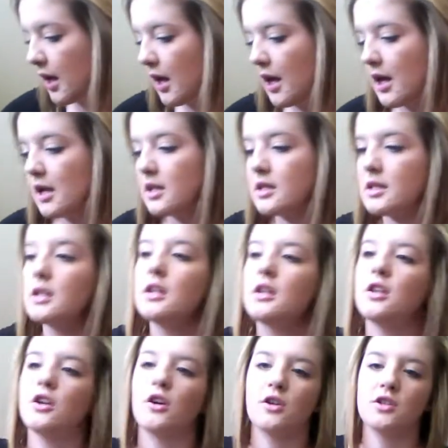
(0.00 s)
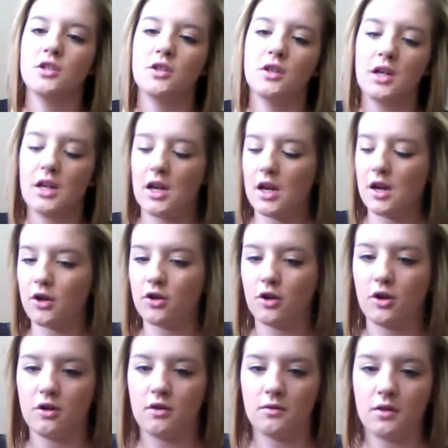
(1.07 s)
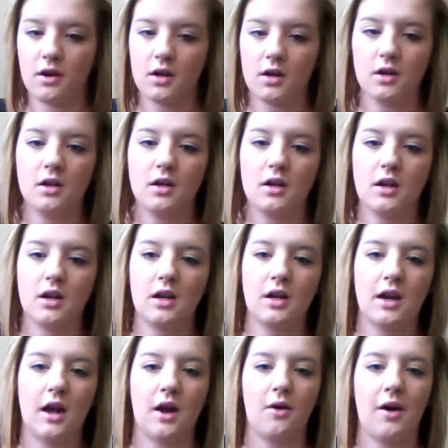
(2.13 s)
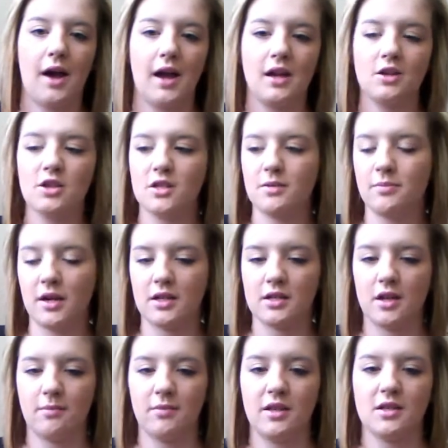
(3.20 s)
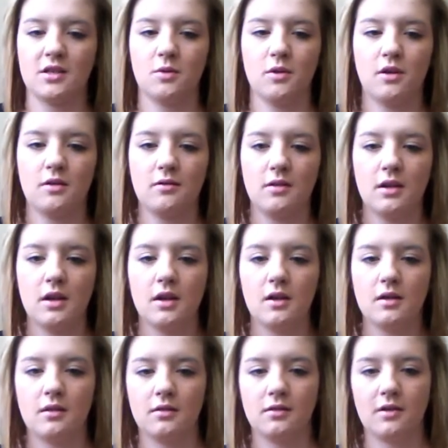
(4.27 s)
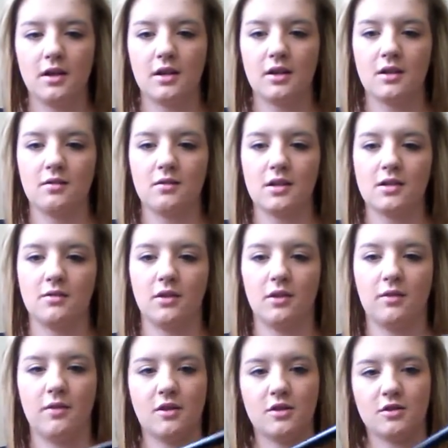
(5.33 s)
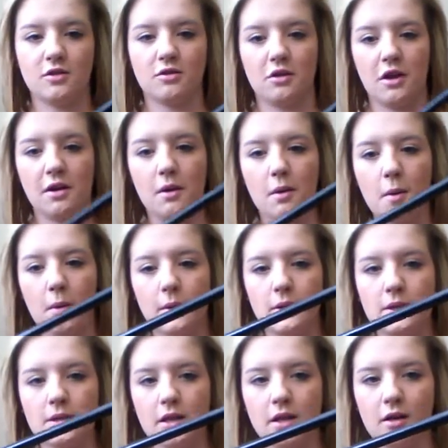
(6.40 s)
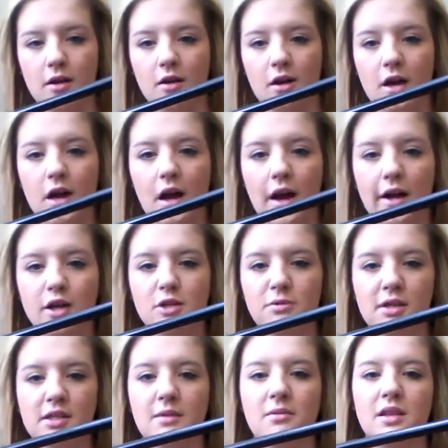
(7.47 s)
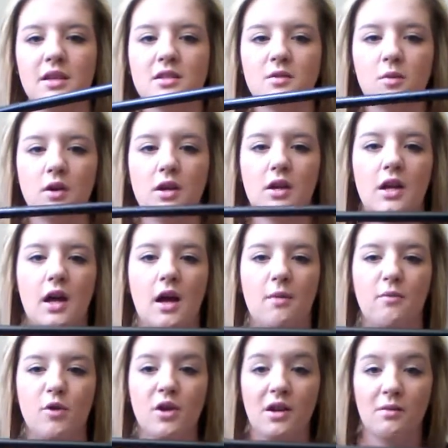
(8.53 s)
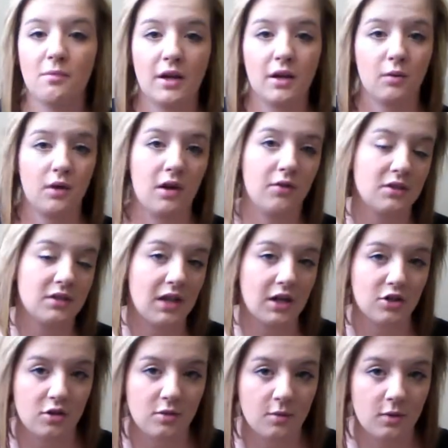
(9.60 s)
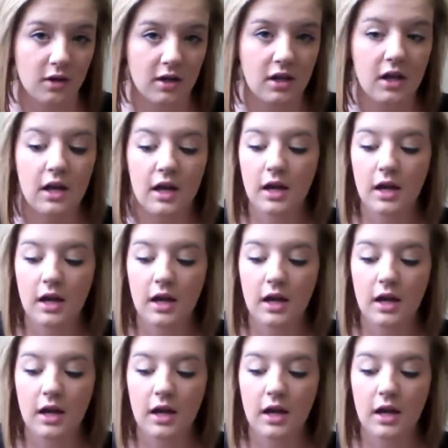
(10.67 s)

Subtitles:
And you're also gonna need a curtain rod. Now I just picked up this one. It doesn't really fit in the screen. I just picked up this one. You can pick whatever size you want.